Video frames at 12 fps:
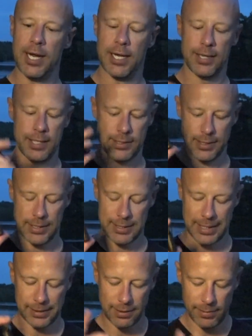and this is
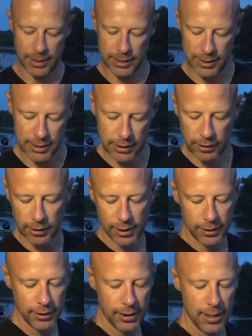a limited edition
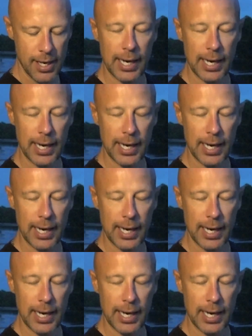color,